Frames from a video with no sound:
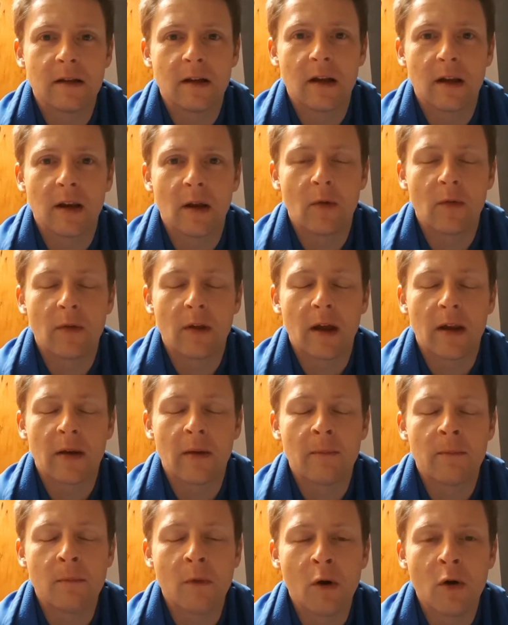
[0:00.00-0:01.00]
and
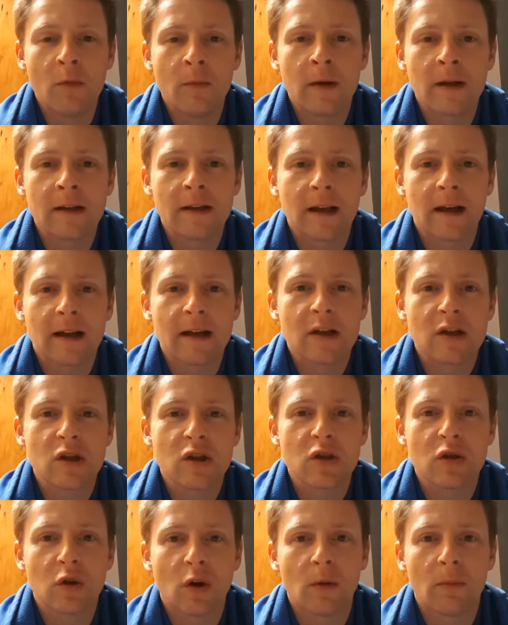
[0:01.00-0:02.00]
the moment that I
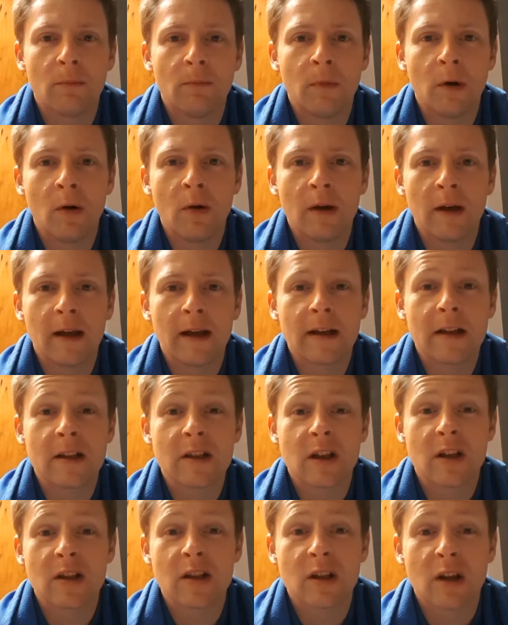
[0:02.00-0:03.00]
stop moaning and
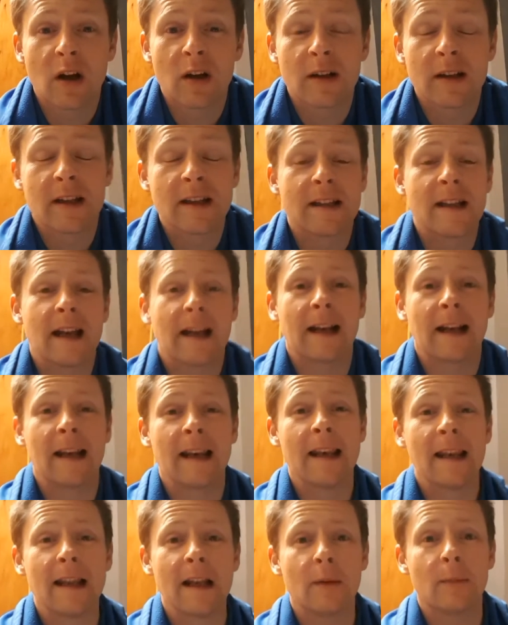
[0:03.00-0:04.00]
just start to take a
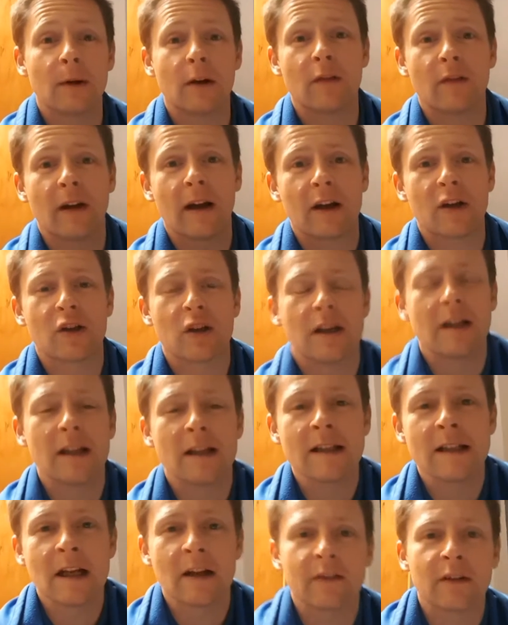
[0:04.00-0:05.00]
little bit of action, it
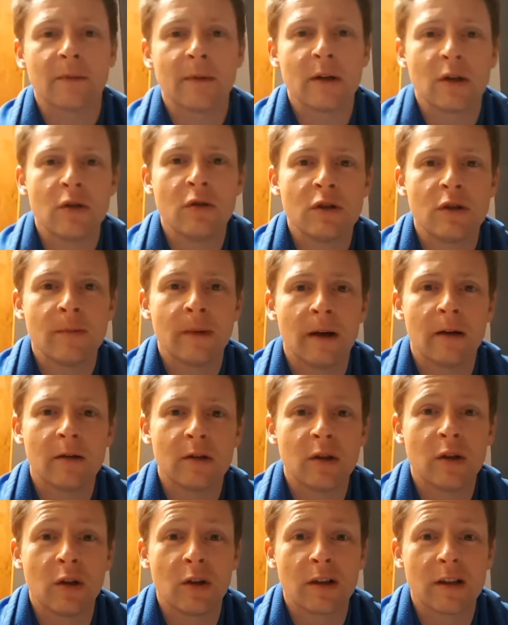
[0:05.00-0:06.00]
doesn't have to be a huge
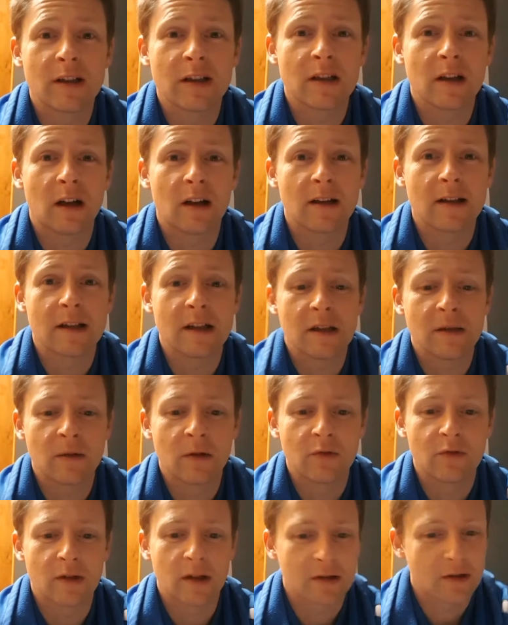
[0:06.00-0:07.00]
amount, you're going to start to see some
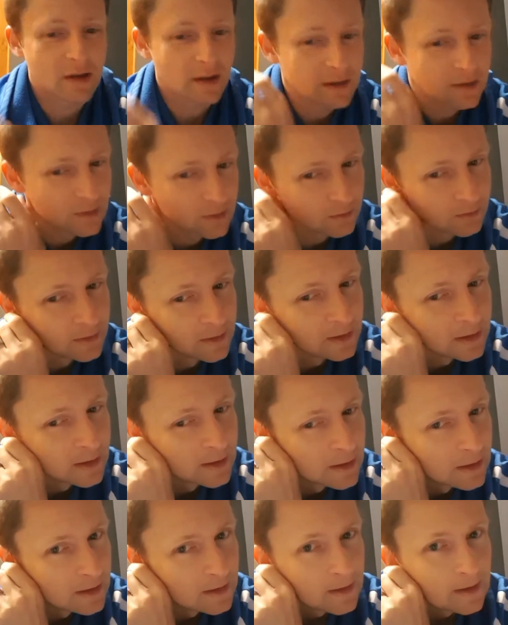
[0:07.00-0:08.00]
good results. Okay, so
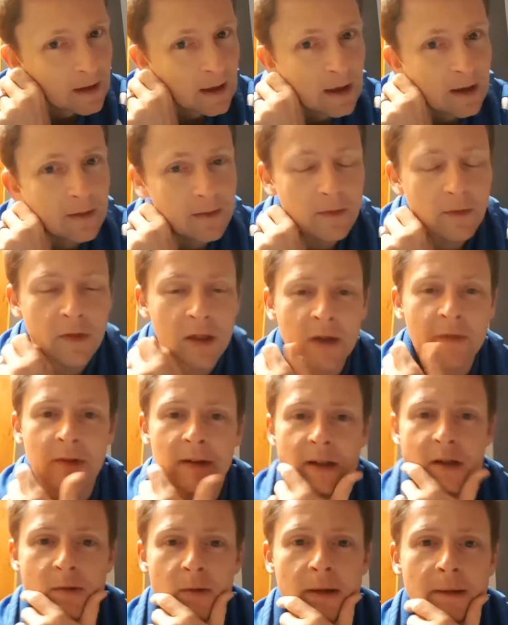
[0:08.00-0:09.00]
think of
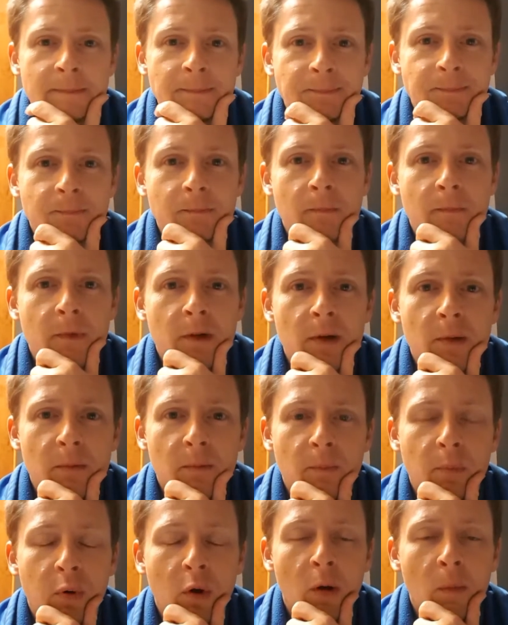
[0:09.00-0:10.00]
it this way:
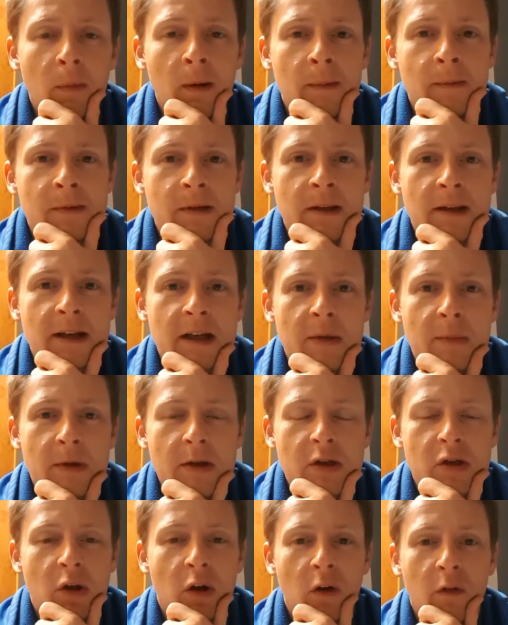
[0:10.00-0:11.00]
problems are there to be
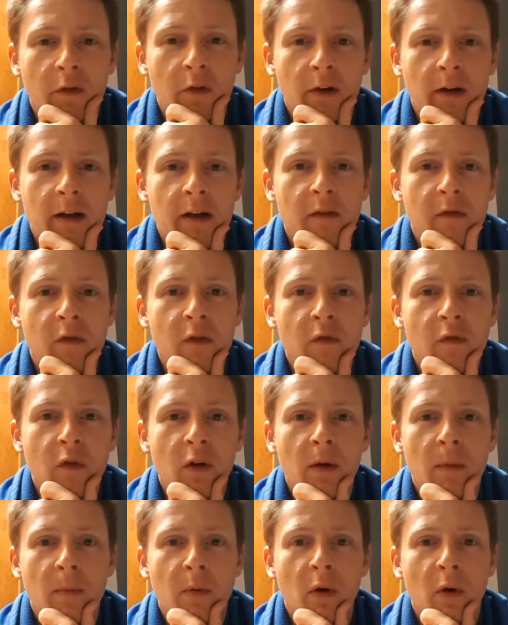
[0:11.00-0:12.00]
solved, right? If you've got a